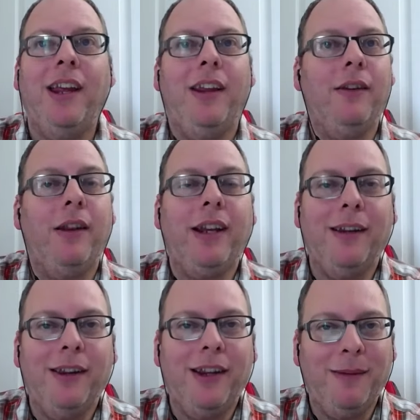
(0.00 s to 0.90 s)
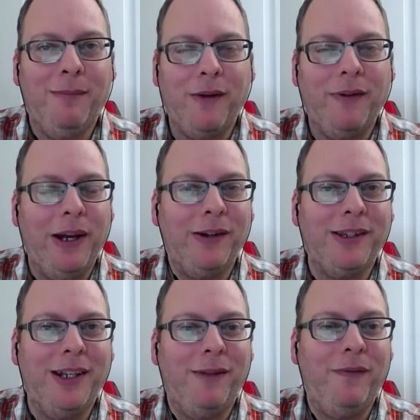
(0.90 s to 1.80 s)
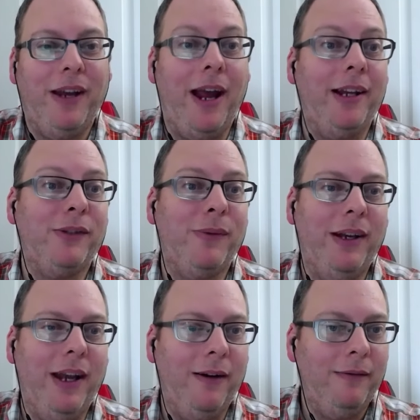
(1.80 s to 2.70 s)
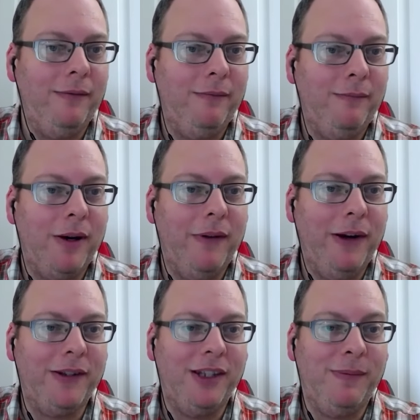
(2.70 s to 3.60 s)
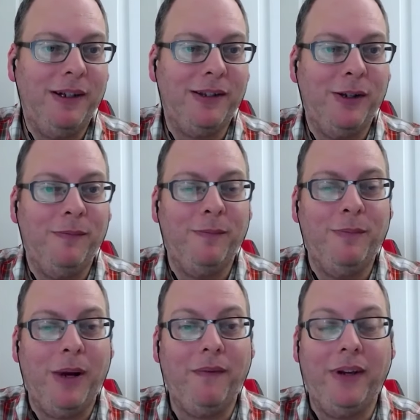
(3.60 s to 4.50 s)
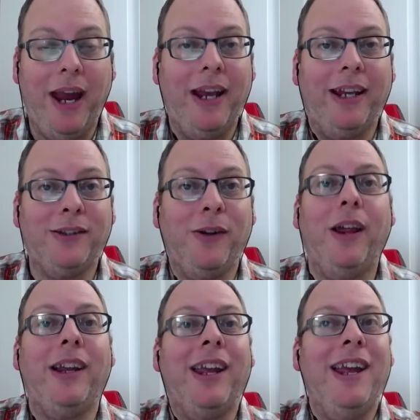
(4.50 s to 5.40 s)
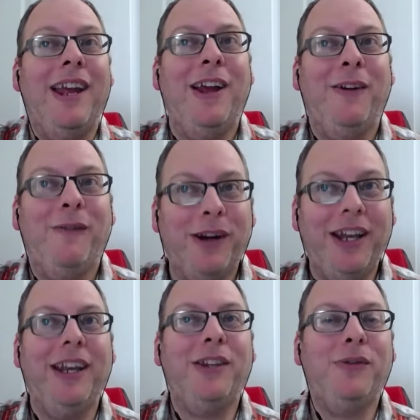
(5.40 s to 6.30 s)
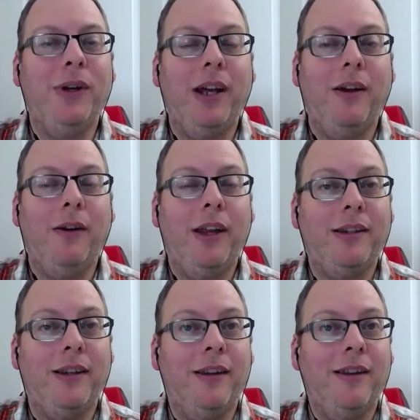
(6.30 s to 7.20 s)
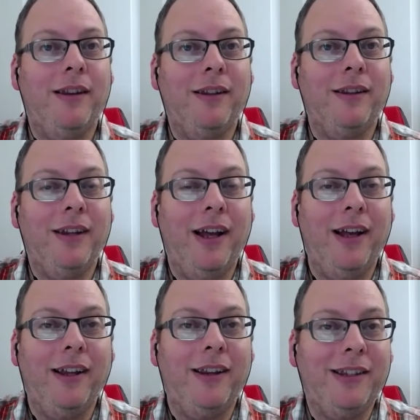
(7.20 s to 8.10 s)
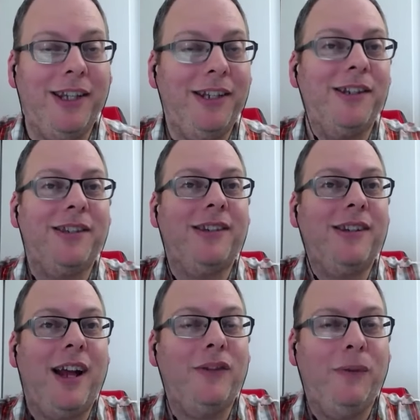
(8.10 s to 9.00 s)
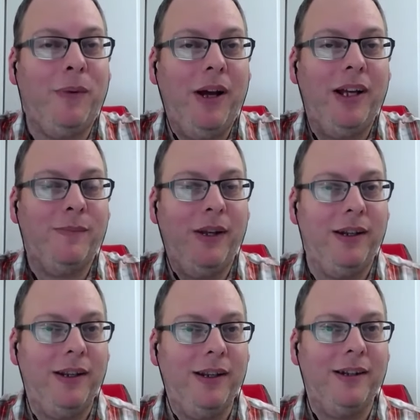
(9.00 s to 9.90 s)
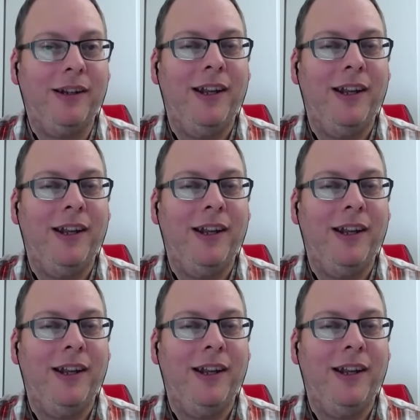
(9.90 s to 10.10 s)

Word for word: you know, look at look at Marvin Harrison and Fanatics right now. Marvin Harrison is being sued by Fanatics. So like we're getting into a, a, a uh, litigious college football has been uh,